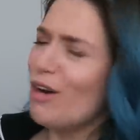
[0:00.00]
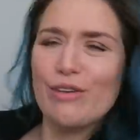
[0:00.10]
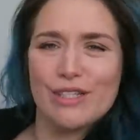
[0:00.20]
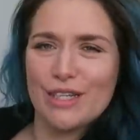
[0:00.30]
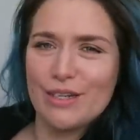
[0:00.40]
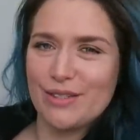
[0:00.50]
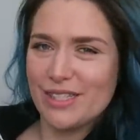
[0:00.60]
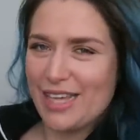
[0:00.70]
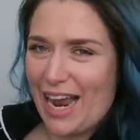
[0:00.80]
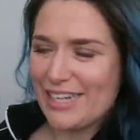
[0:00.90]
Lauren's
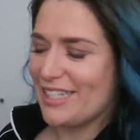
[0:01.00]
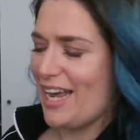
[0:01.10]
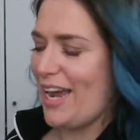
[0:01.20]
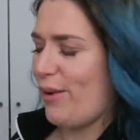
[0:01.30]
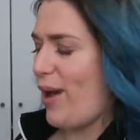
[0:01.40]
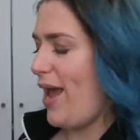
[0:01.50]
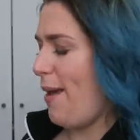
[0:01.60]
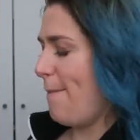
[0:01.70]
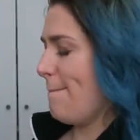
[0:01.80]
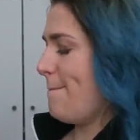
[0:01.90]
Losers, hashtag
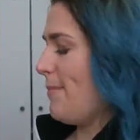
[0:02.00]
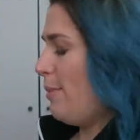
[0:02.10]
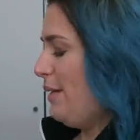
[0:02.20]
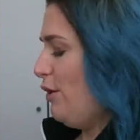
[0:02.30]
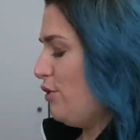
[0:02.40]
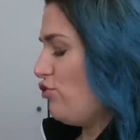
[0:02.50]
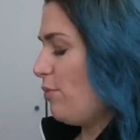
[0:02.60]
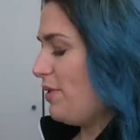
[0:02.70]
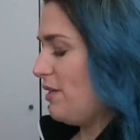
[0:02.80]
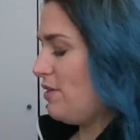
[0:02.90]
wait, let me not
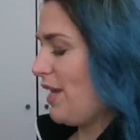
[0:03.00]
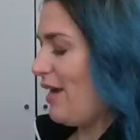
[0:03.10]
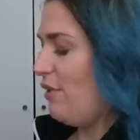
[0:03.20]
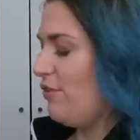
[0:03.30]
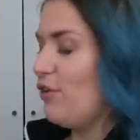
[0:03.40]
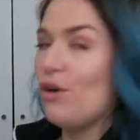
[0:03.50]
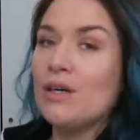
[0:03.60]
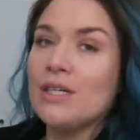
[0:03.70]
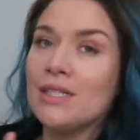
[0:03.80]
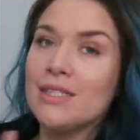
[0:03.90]
drop the scale on the floor,